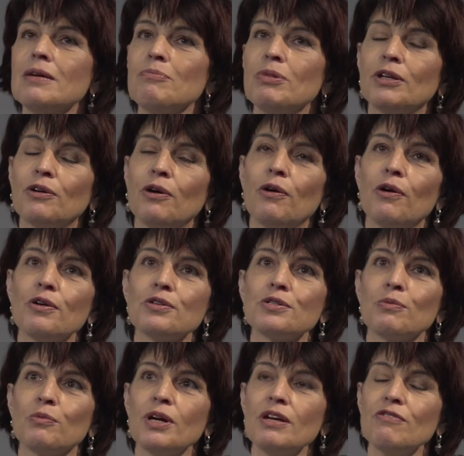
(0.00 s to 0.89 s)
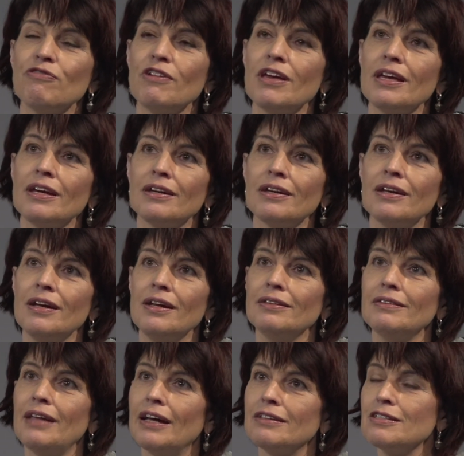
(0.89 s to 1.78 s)
because we think
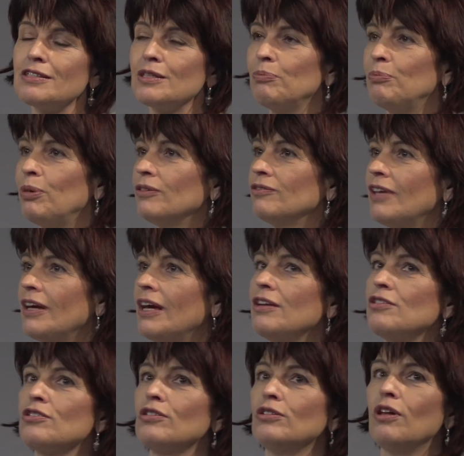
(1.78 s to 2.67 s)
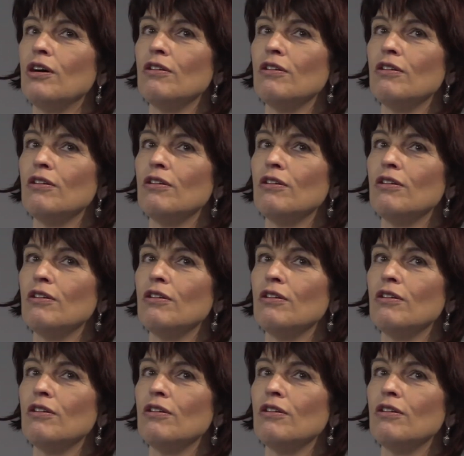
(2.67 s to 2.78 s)
that's the potential